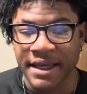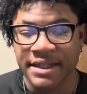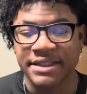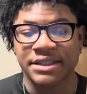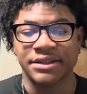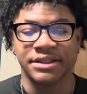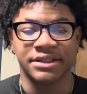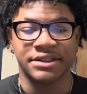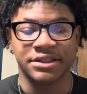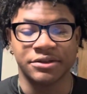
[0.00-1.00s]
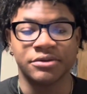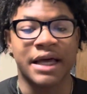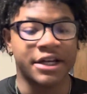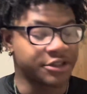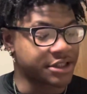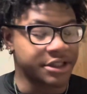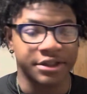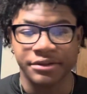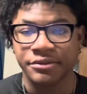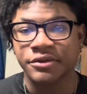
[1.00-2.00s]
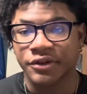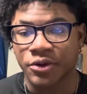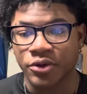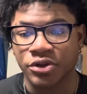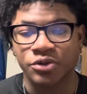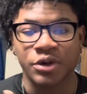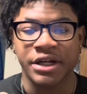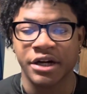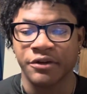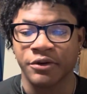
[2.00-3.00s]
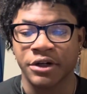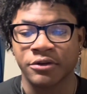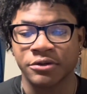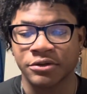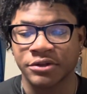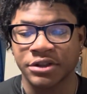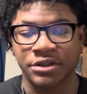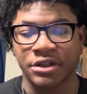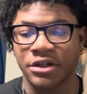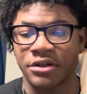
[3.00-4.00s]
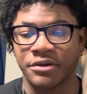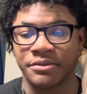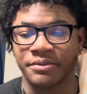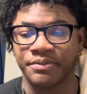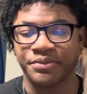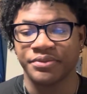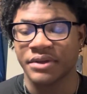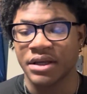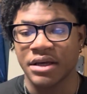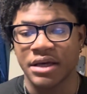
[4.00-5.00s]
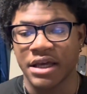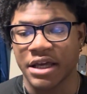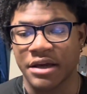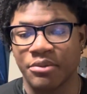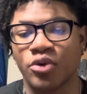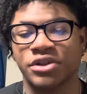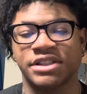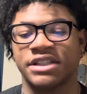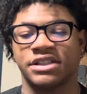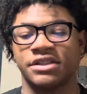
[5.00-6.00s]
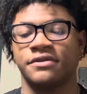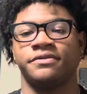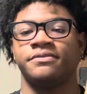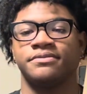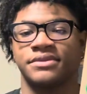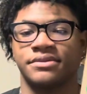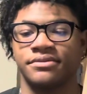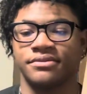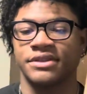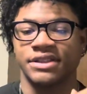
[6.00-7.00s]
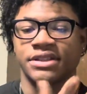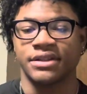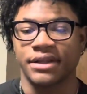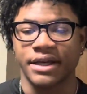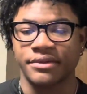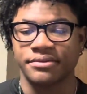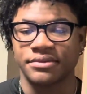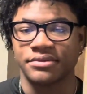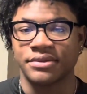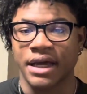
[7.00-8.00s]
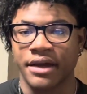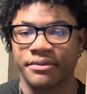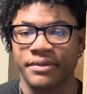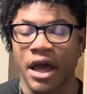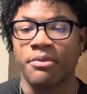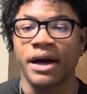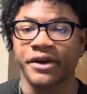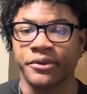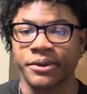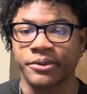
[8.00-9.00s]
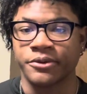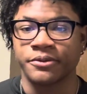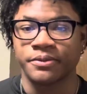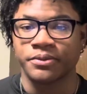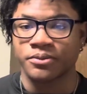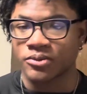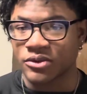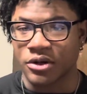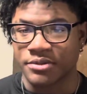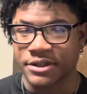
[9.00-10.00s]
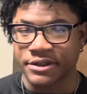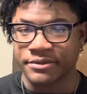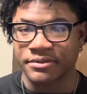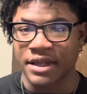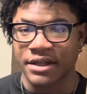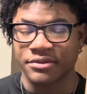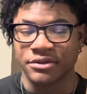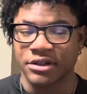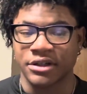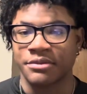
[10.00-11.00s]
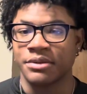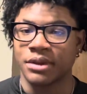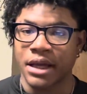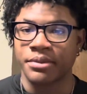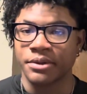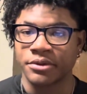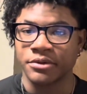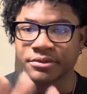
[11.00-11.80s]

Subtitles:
This can lead to lighter skin, of course, red hair, freckles, and more sensitive to sunlight, like albino people. You know what I'm saying? Like, there can be black people.